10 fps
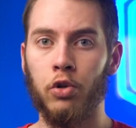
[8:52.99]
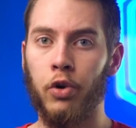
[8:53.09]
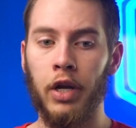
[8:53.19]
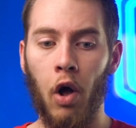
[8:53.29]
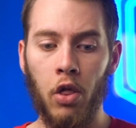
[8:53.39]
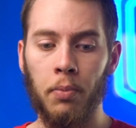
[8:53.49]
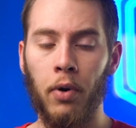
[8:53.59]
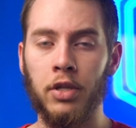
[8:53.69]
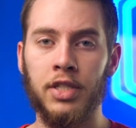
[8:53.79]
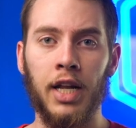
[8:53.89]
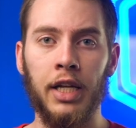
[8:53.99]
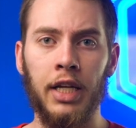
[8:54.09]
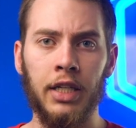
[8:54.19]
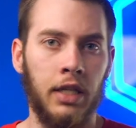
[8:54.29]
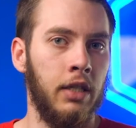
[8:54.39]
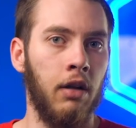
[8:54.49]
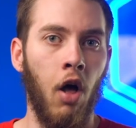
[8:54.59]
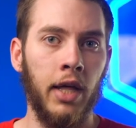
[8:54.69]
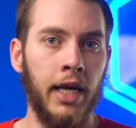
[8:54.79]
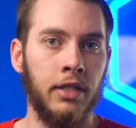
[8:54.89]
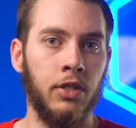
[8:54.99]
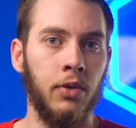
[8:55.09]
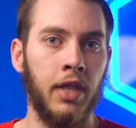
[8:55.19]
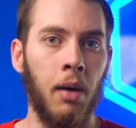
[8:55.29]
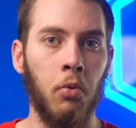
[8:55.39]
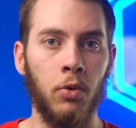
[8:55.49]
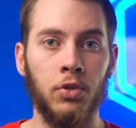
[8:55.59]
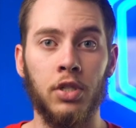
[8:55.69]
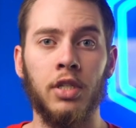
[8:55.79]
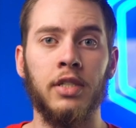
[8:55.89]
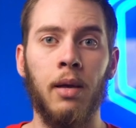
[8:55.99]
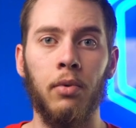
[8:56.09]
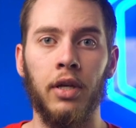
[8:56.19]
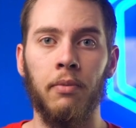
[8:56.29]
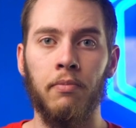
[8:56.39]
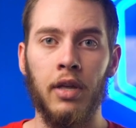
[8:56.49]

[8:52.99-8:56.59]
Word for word: It created all the parts that I needed, and all I had to do at that point was just assemble it.